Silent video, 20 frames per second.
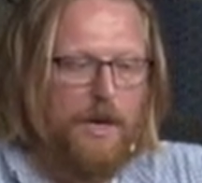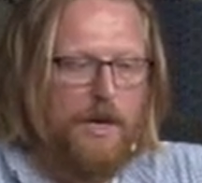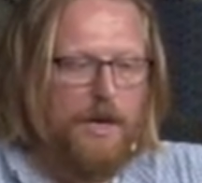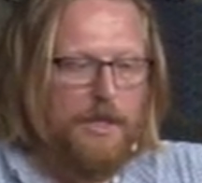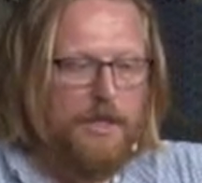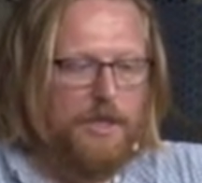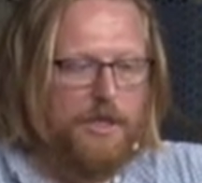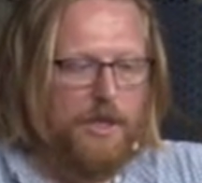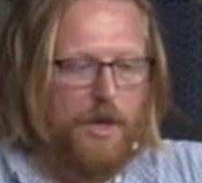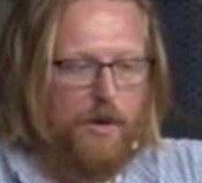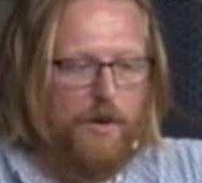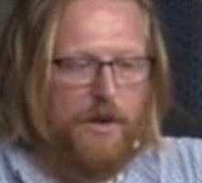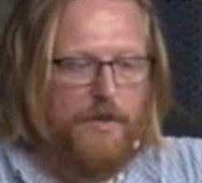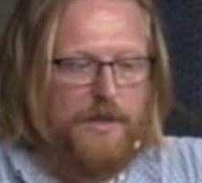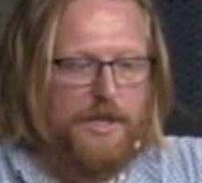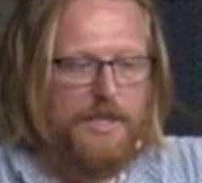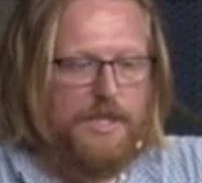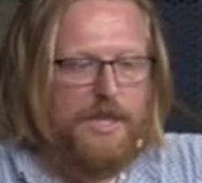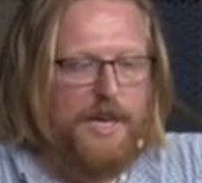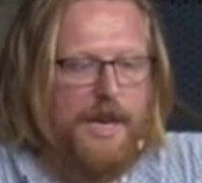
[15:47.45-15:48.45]
So in
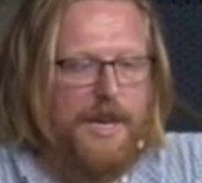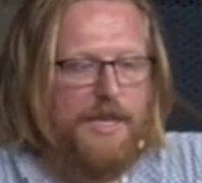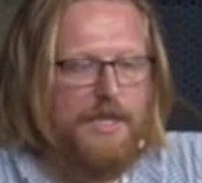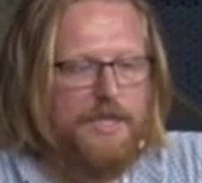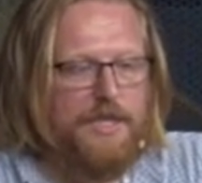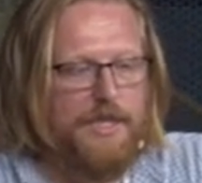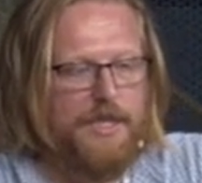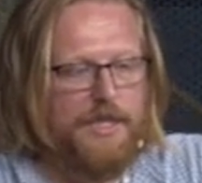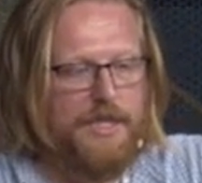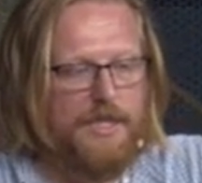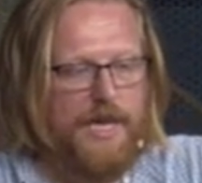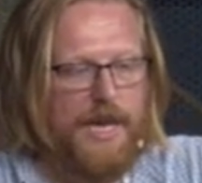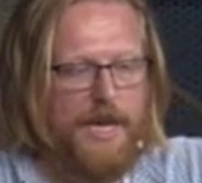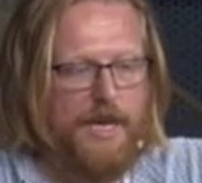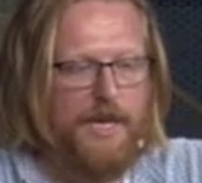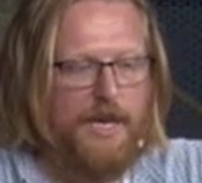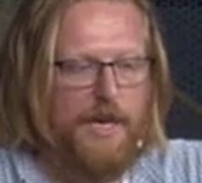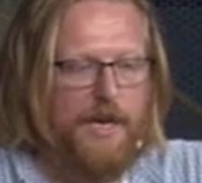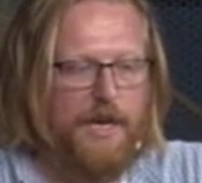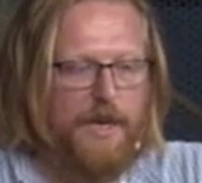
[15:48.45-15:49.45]
this case, it's
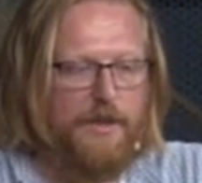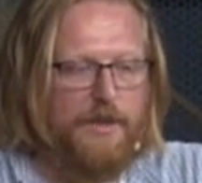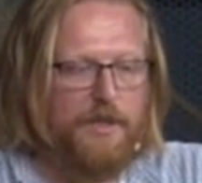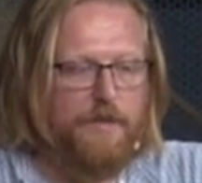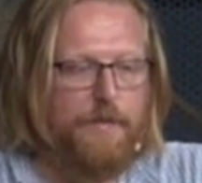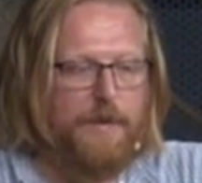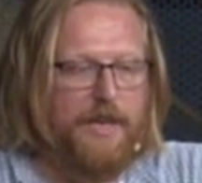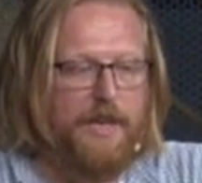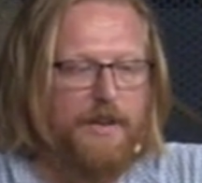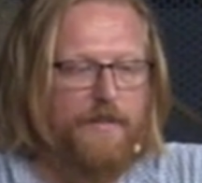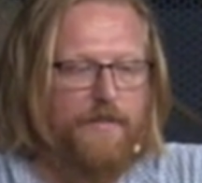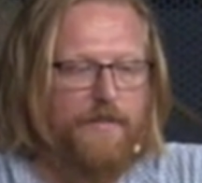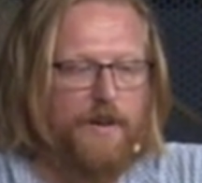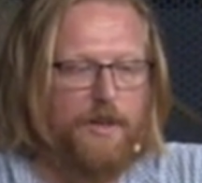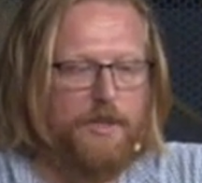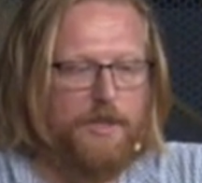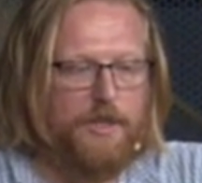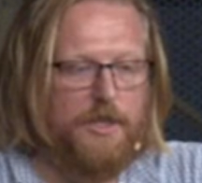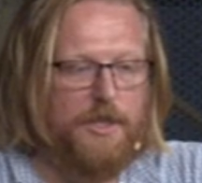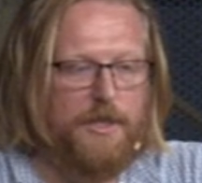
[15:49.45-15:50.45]
taking this begin
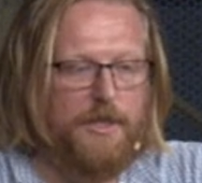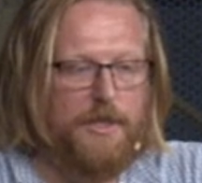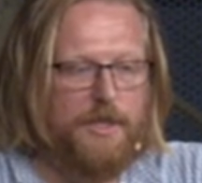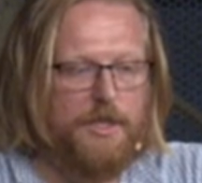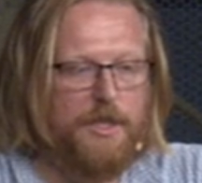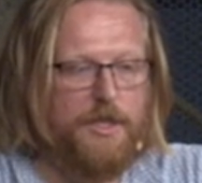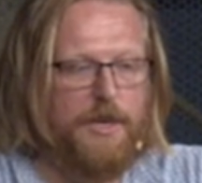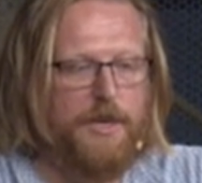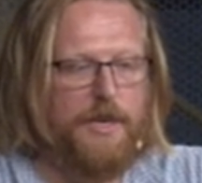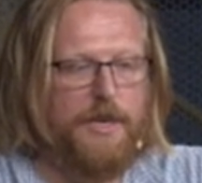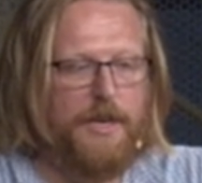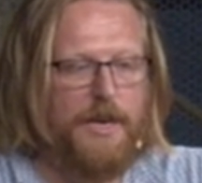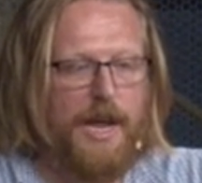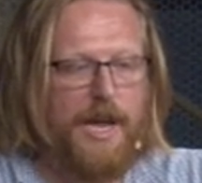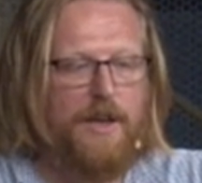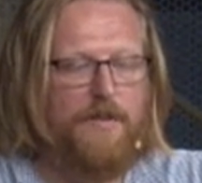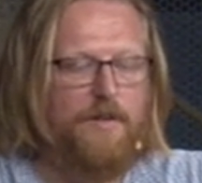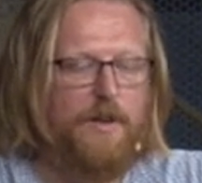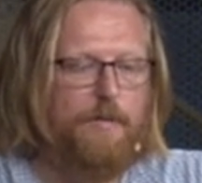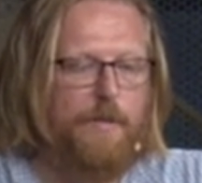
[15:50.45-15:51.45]
function is creating an
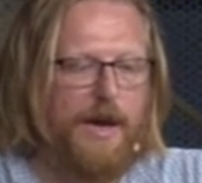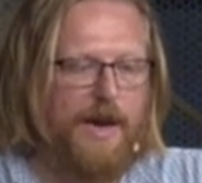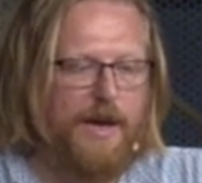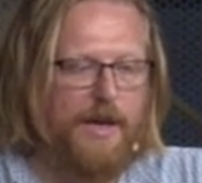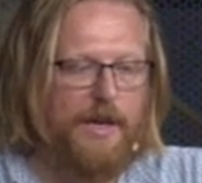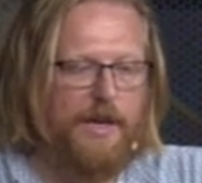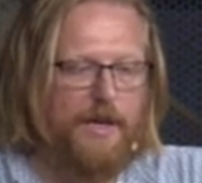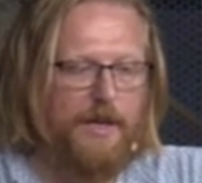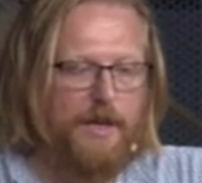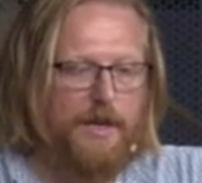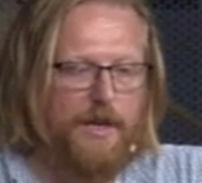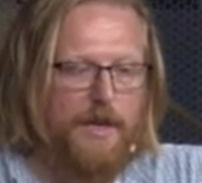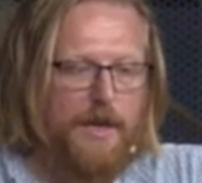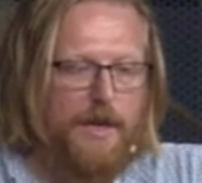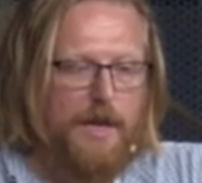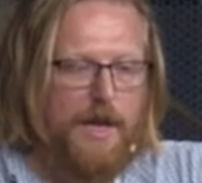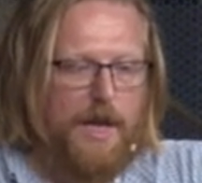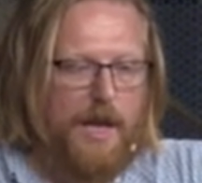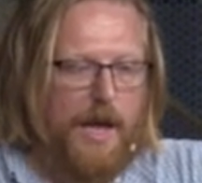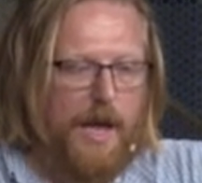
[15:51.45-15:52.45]
AV packet
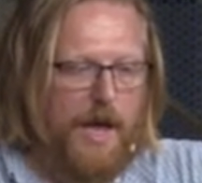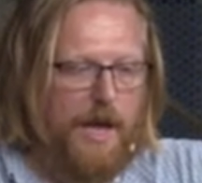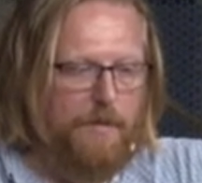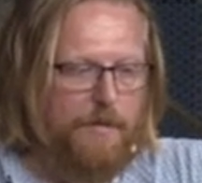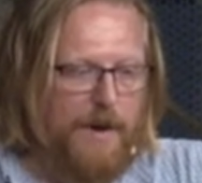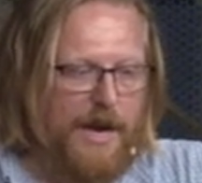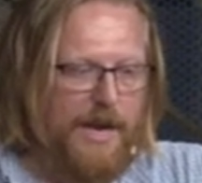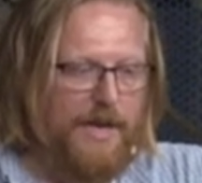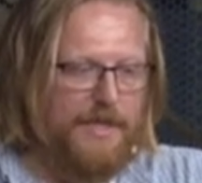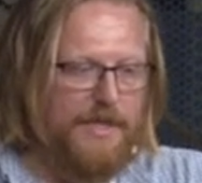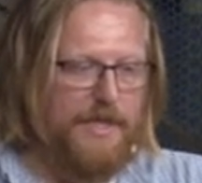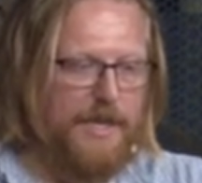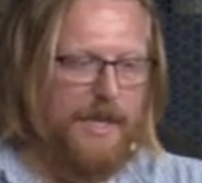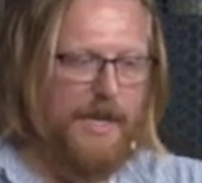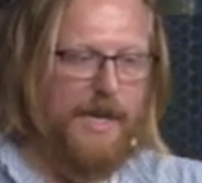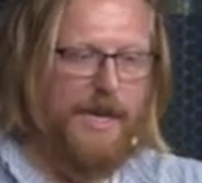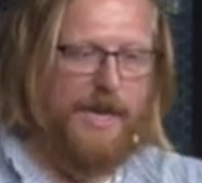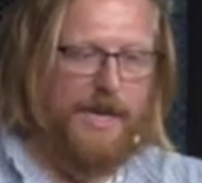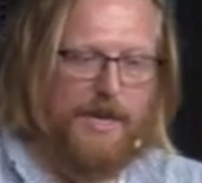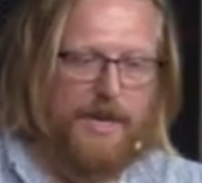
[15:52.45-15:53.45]
and
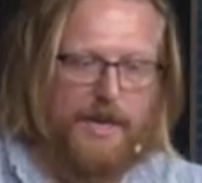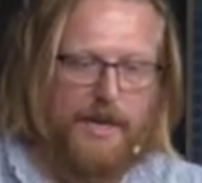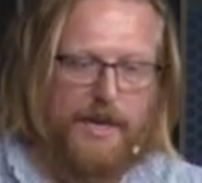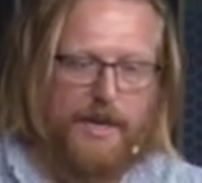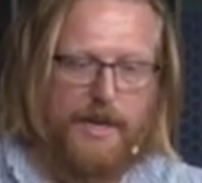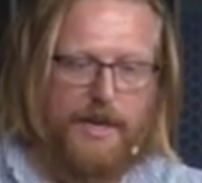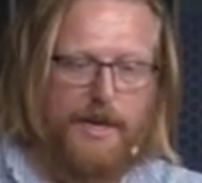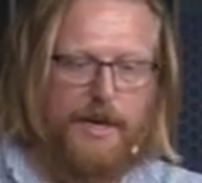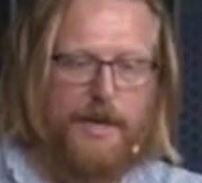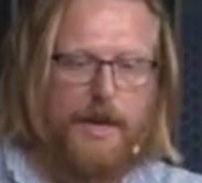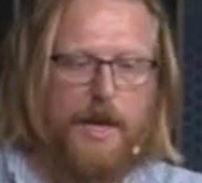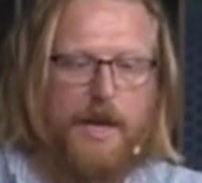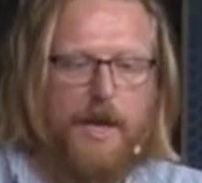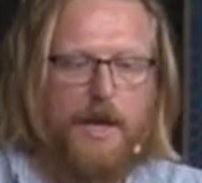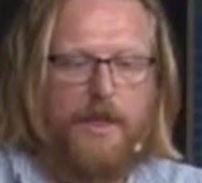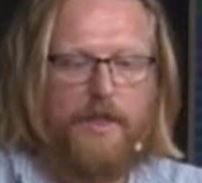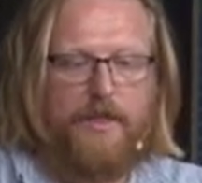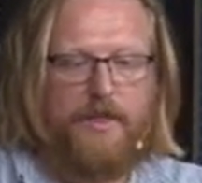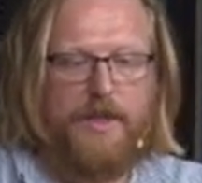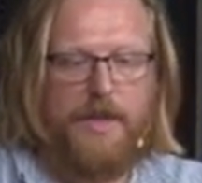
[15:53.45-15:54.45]
passing in
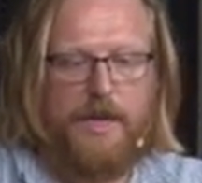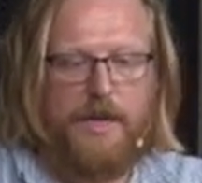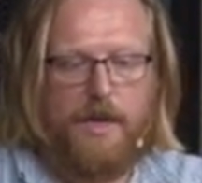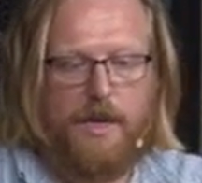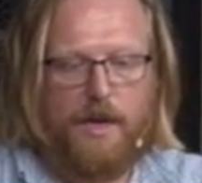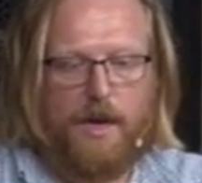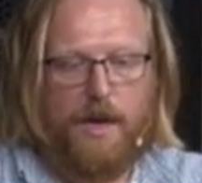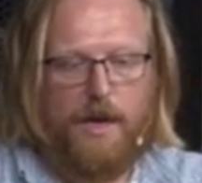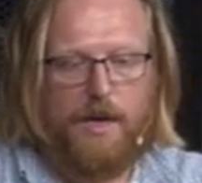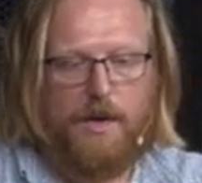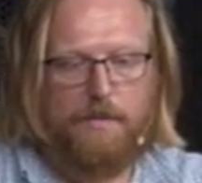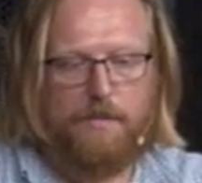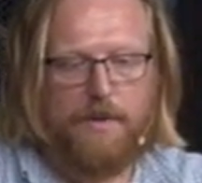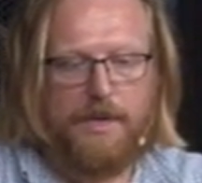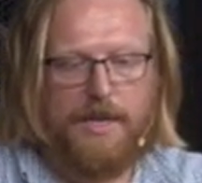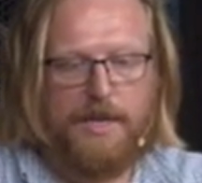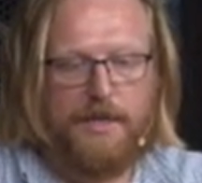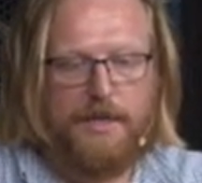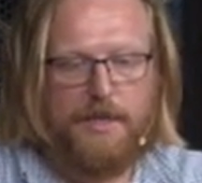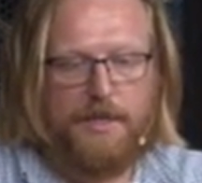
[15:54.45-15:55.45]
the
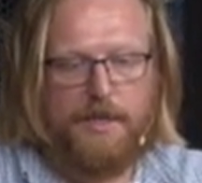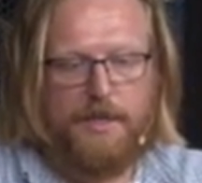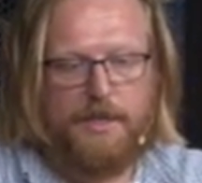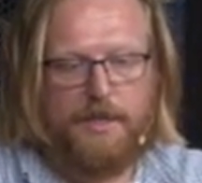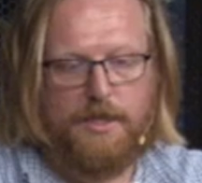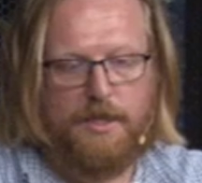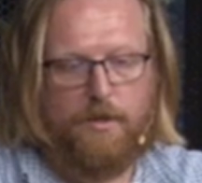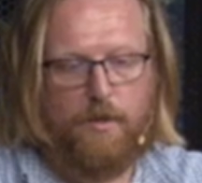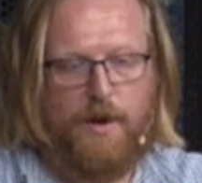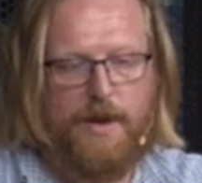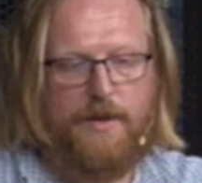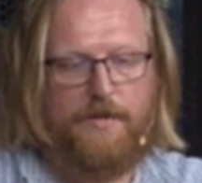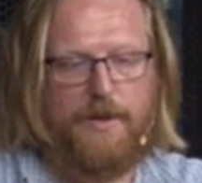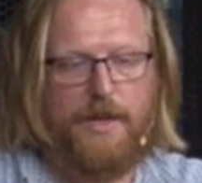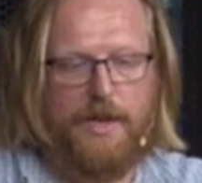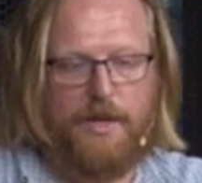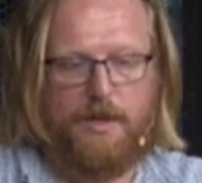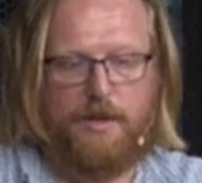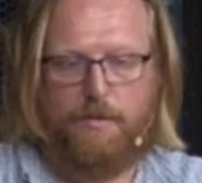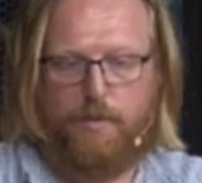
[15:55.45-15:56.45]
get is the way of
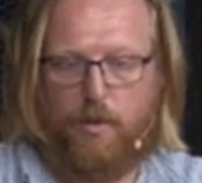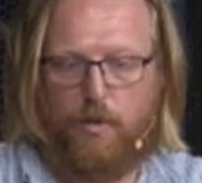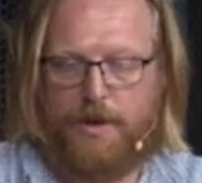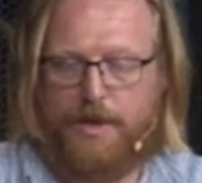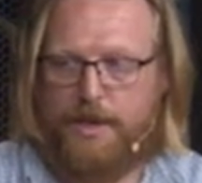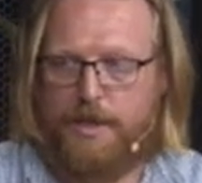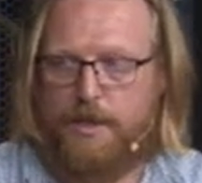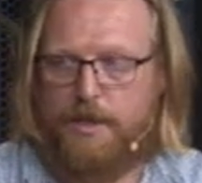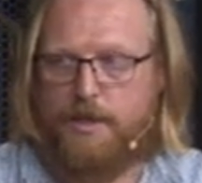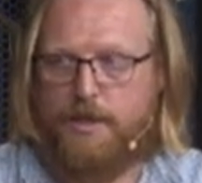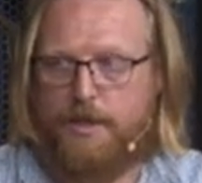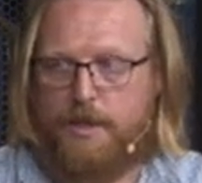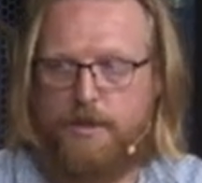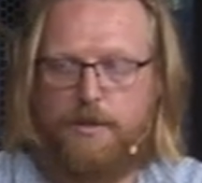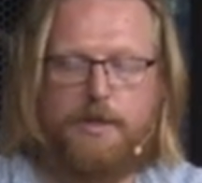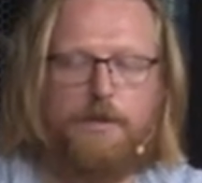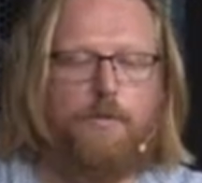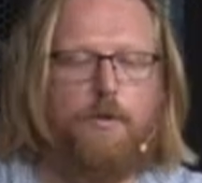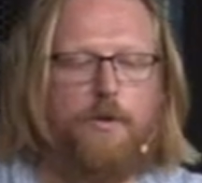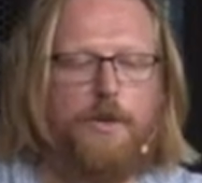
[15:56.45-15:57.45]
getting the pointer to the
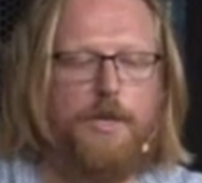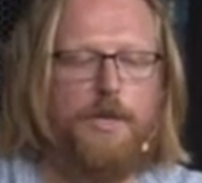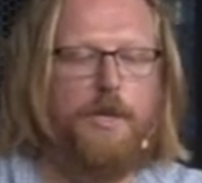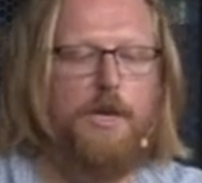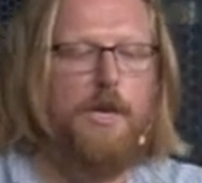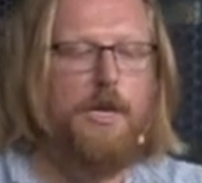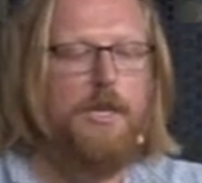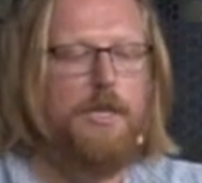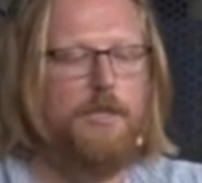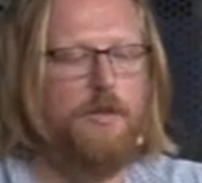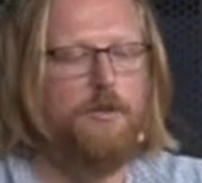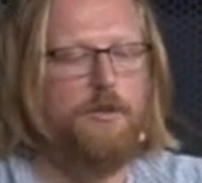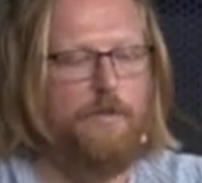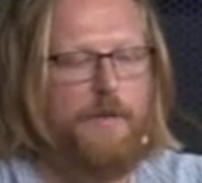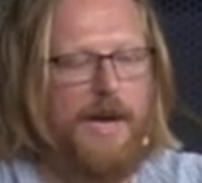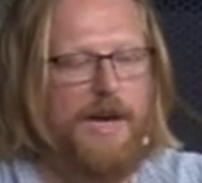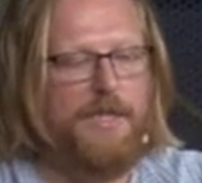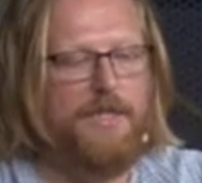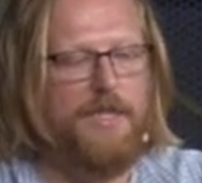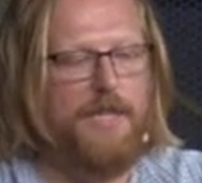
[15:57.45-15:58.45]
unique pointer. So it's
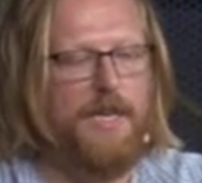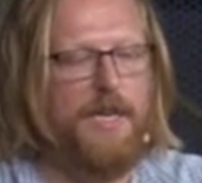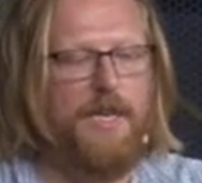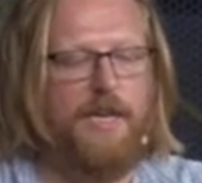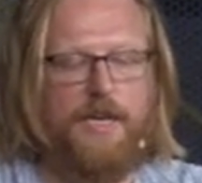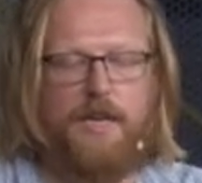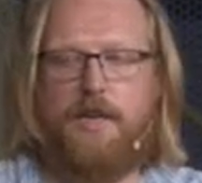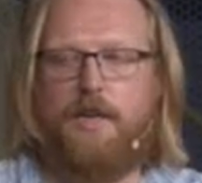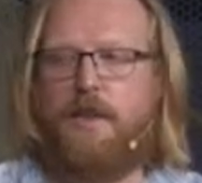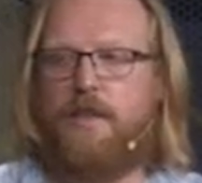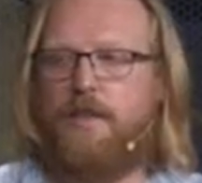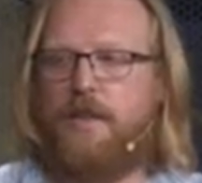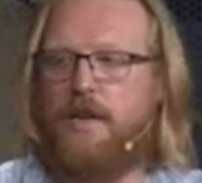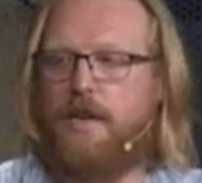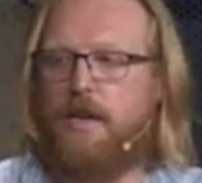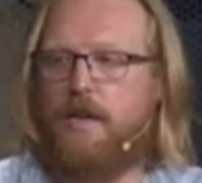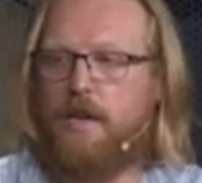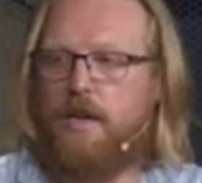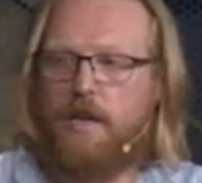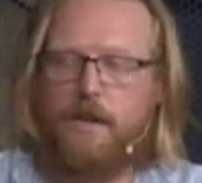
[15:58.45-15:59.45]
passing in
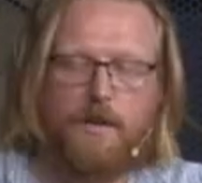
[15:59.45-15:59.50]
the